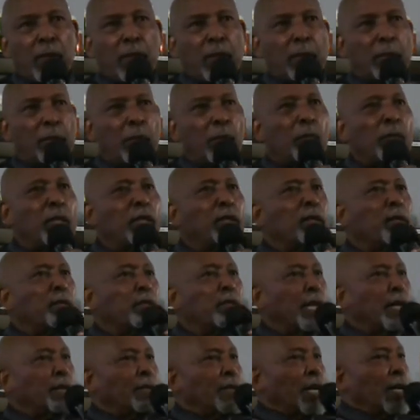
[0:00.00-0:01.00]
But we don't even
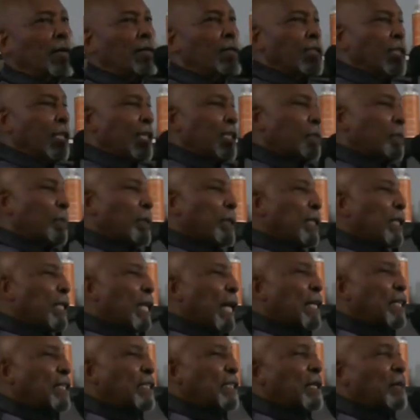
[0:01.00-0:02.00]
have a conversation about the
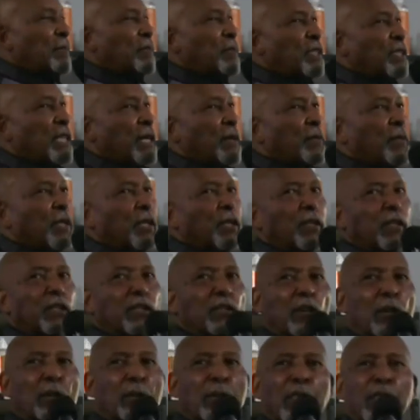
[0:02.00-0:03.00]
97%. We only
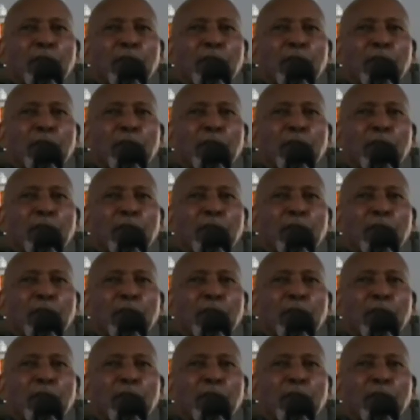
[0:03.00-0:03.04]
talk about the